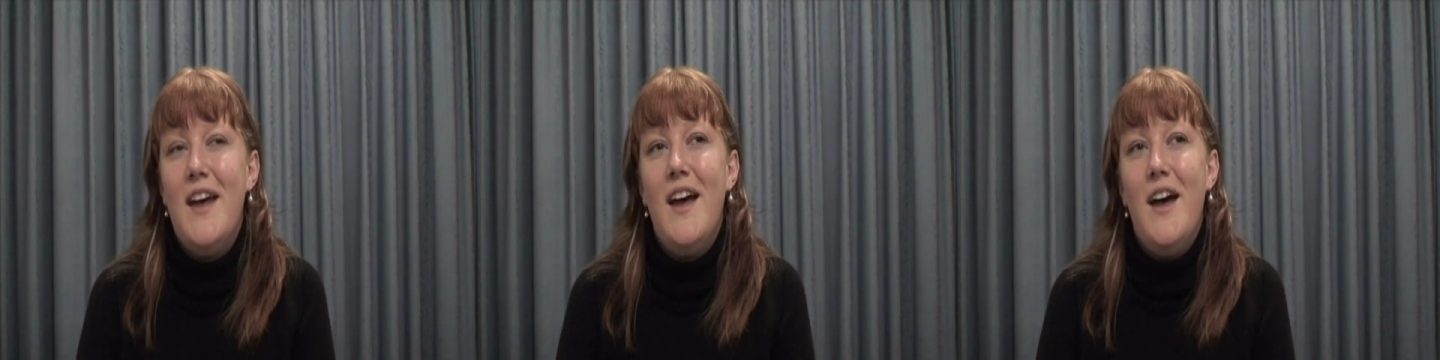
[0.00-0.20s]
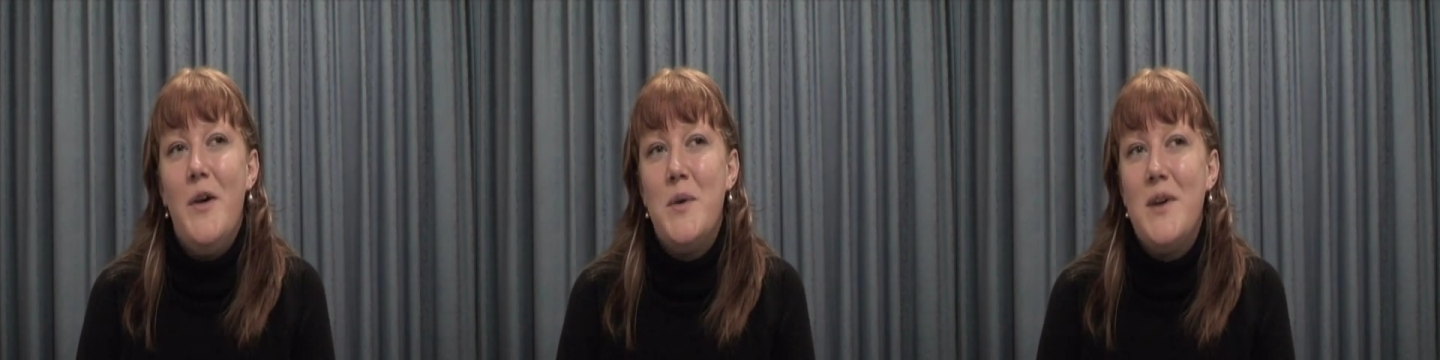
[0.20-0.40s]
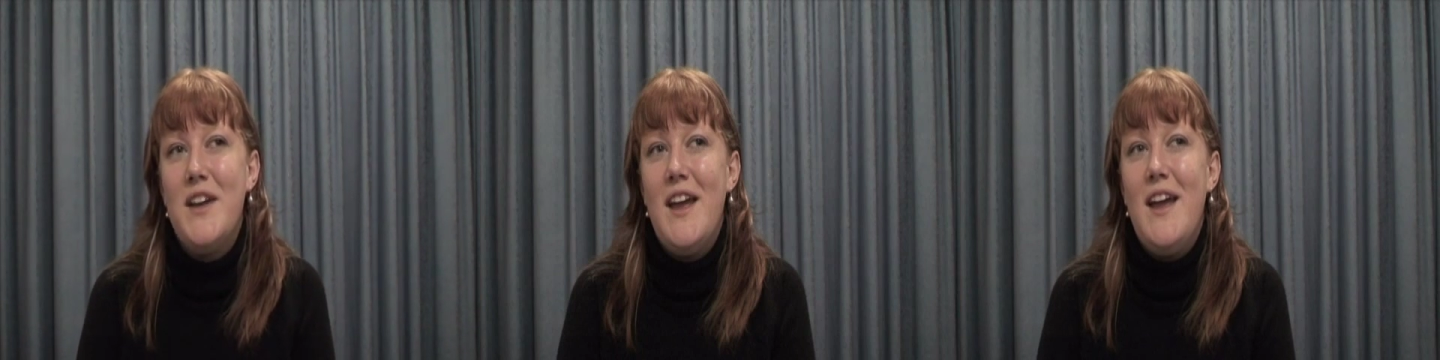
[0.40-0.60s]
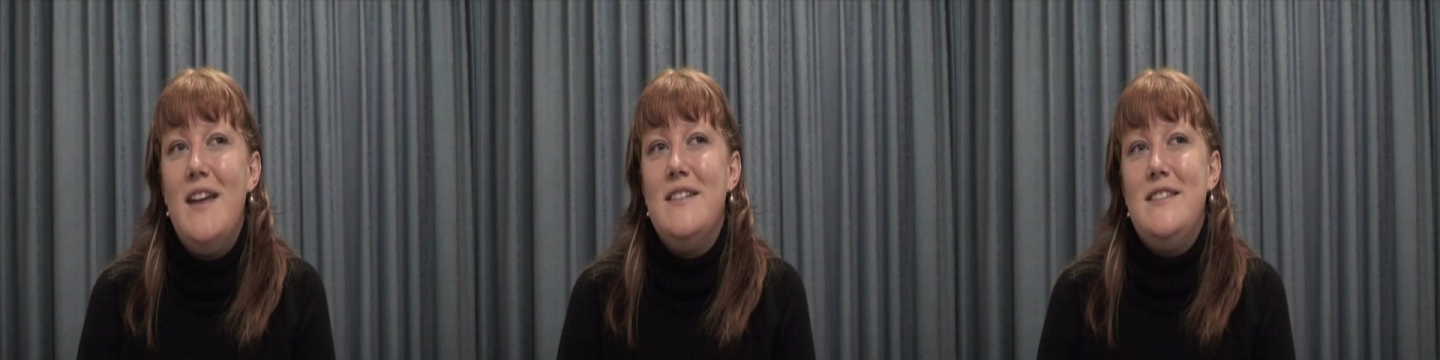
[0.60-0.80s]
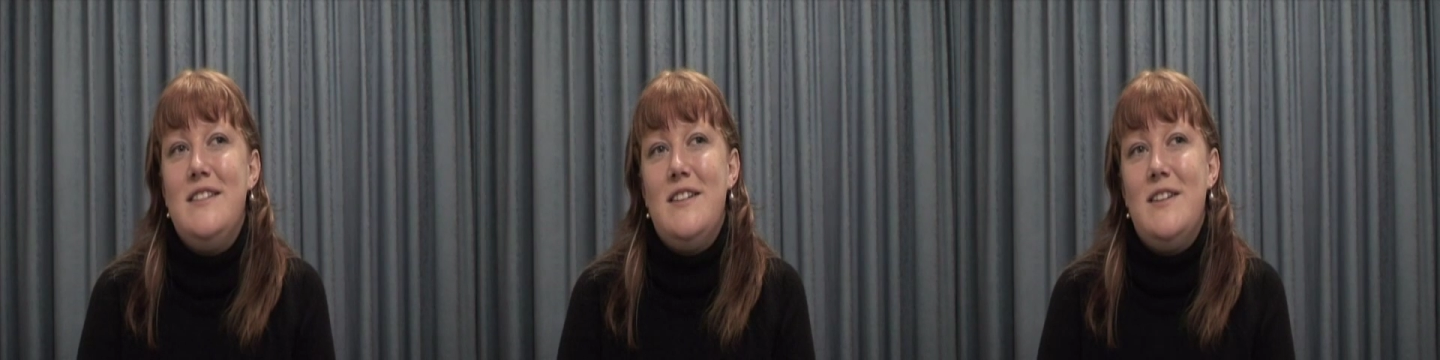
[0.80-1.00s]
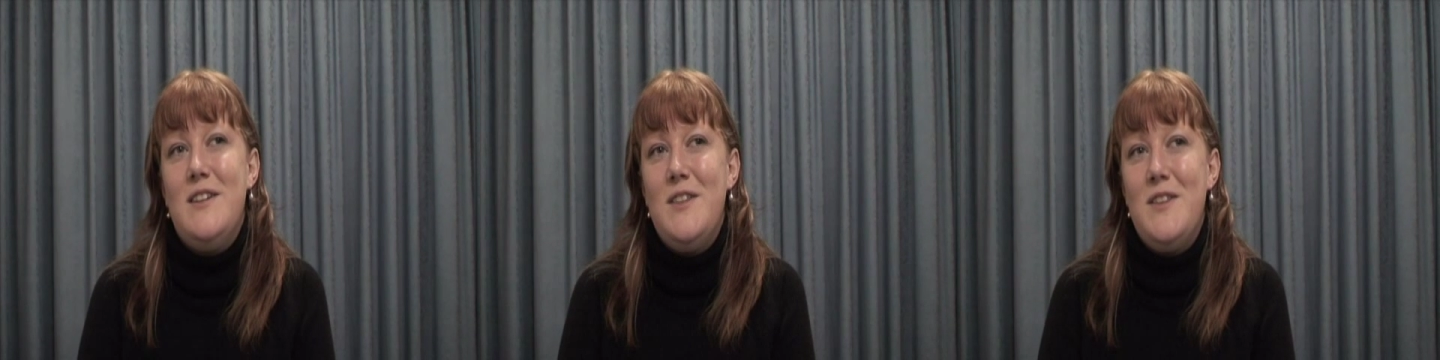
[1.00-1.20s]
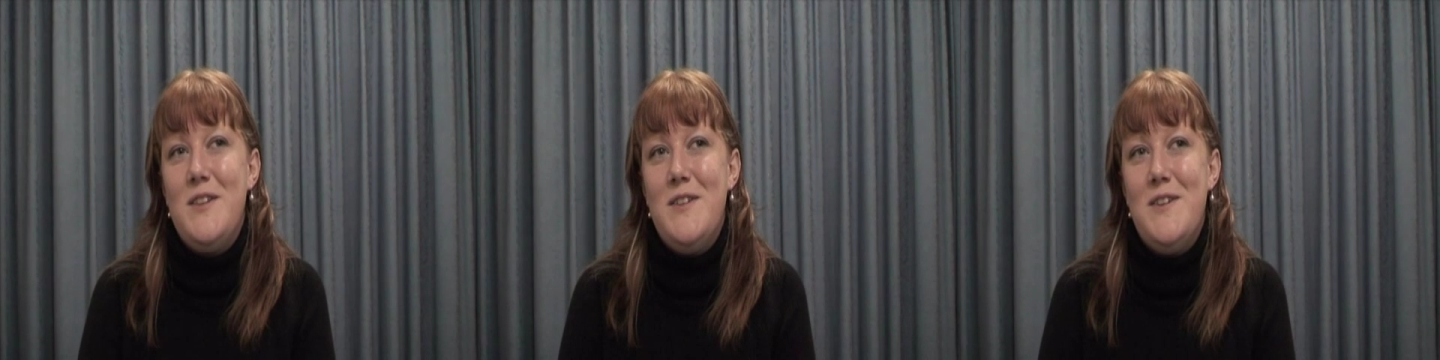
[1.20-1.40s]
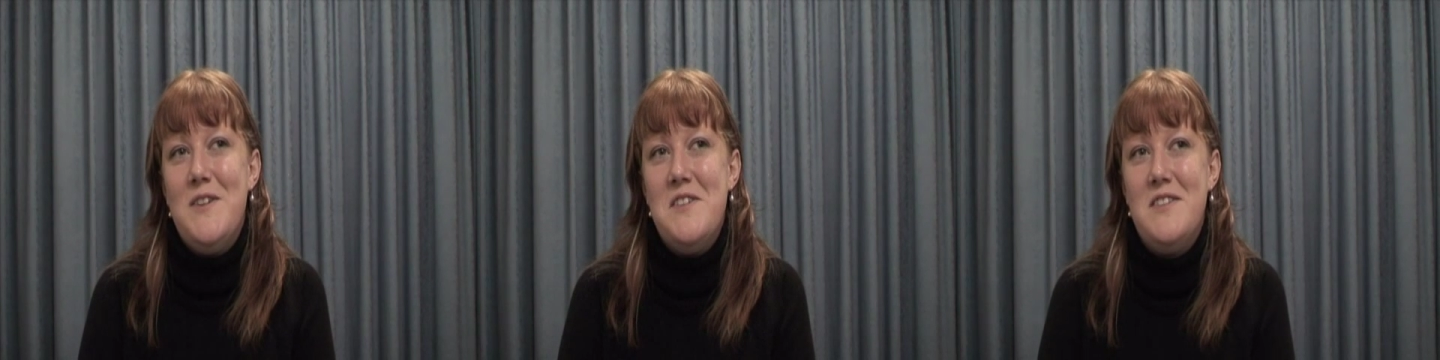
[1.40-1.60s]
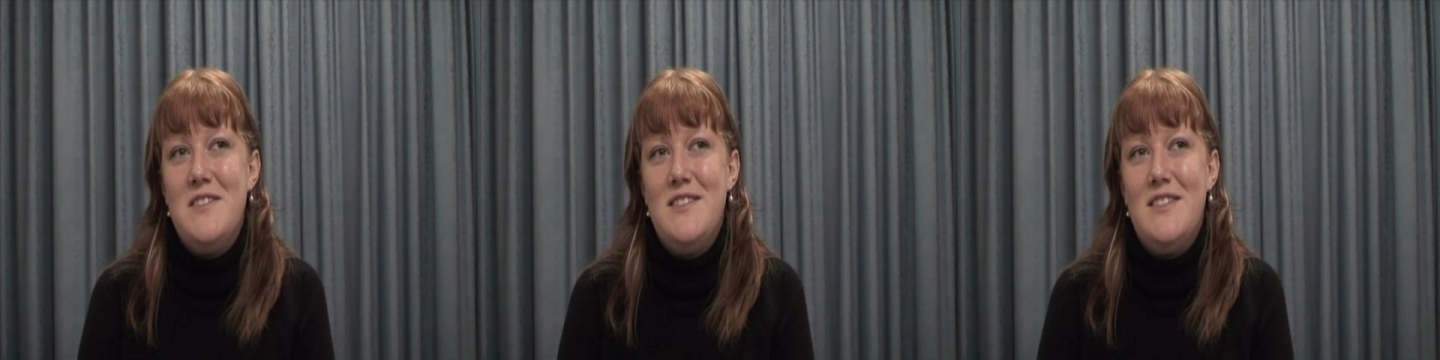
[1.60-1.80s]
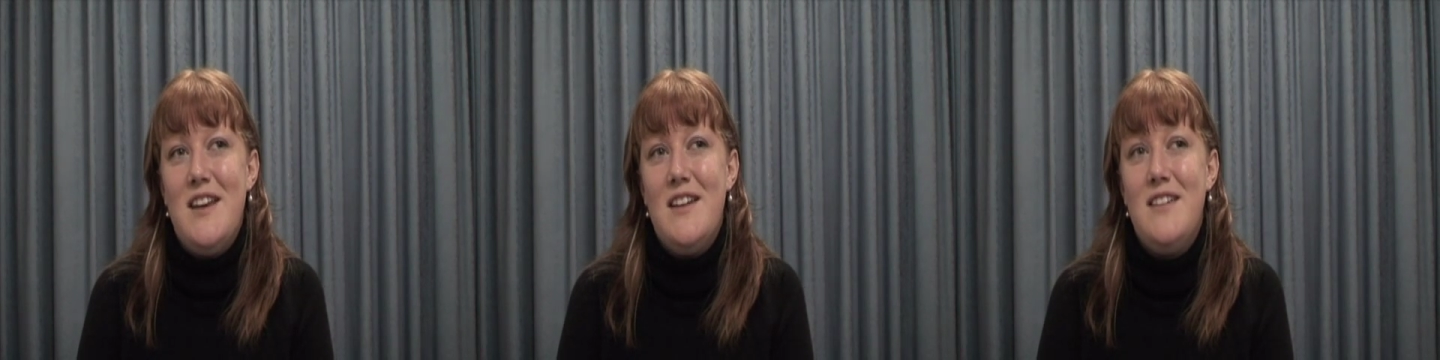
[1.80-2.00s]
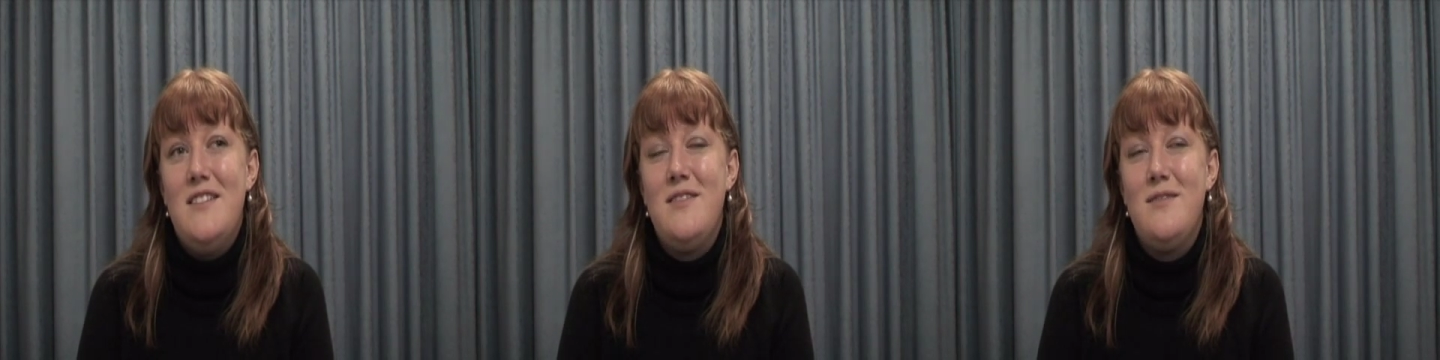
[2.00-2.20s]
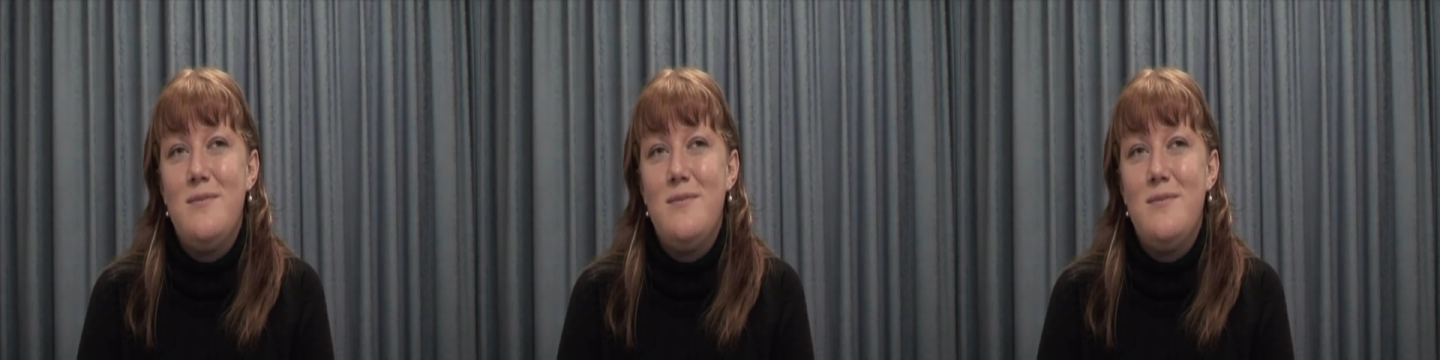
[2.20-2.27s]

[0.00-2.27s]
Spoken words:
And when I answered it, the nurse said,